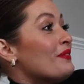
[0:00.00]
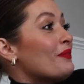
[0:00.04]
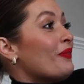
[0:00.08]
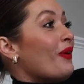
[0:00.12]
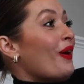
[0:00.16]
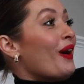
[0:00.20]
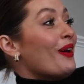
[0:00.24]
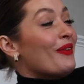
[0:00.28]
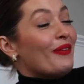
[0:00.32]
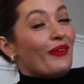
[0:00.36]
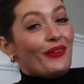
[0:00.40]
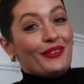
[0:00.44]
isn't
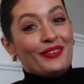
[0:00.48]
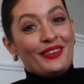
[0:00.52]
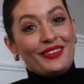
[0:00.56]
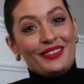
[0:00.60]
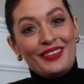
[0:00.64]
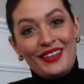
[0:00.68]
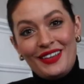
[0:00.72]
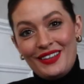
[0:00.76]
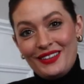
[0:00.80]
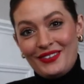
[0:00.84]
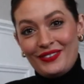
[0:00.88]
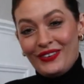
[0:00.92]
what I
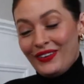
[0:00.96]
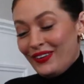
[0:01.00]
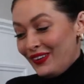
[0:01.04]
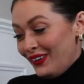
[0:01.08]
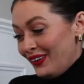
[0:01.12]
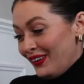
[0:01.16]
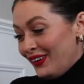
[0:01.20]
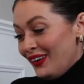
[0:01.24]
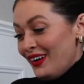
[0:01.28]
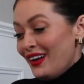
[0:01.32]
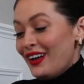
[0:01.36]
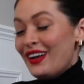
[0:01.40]
wanted these
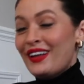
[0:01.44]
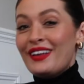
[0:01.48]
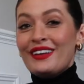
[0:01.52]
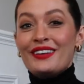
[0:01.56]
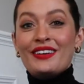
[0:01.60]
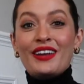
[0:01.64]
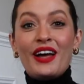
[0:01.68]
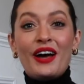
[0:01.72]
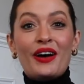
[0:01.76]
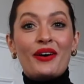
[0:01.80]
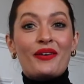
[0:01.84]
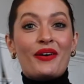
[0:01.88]
for.
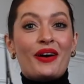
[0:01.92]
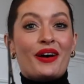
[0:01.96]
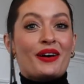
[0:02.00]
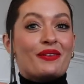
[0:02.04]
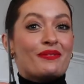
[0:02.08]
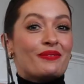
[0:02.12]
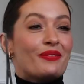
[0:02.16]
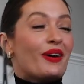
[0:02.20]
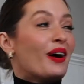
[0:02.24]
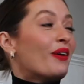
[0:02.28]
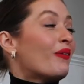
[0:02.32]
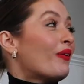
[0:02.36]
No,
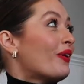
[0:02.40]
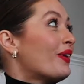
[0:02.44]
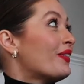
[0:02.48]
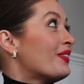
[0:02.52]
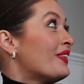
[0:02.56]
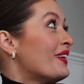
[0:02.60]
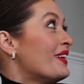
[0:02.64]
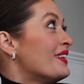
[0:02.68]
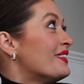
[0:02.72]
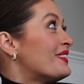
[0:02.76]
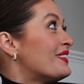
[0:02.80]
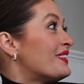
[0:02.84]
um, I wanted
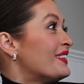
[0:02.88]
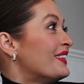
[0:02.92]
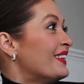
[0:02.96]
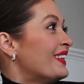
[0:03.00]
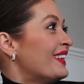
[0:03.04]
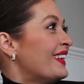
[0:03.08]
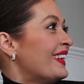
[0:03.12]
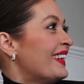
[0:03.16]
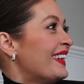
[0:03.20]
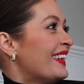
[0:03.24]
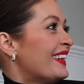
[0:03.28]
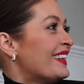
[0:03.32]
tempted
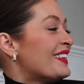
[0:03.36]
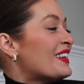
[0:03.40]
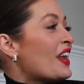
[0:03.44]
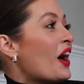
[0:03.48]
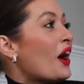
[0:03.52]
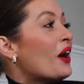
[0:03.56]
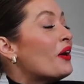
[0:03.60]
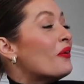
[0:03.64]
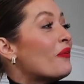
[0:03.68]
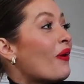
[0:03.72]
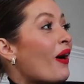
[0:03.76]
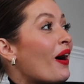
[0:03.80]
me in.
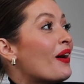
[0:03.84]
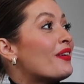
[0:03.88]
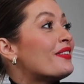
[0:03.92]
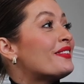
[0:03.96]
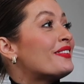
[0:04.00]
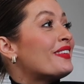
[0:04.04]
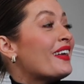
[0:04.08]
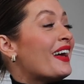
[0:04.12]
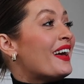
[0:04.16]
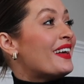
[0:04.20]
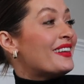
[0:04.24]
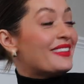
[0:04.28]
No,
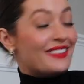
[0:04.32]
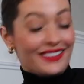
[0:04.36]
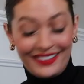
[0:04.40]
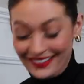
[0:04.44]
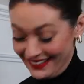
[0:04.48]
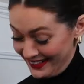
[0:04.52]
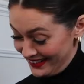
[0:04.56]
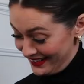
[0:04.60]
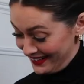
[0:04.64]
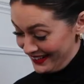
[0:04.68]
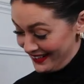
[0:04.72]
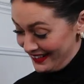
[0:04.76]
I said.
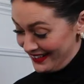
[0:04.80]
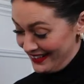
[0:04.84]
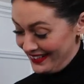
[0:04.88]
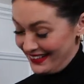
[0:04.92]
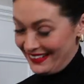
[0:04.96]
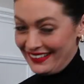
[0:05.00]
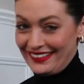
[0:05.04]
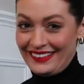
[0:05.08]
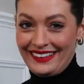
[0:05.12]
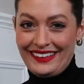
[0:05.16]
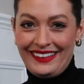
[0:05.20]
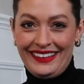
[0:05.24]
This is a
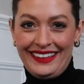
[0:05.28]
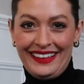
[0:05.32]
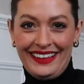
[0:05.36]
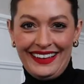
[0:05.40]
trap.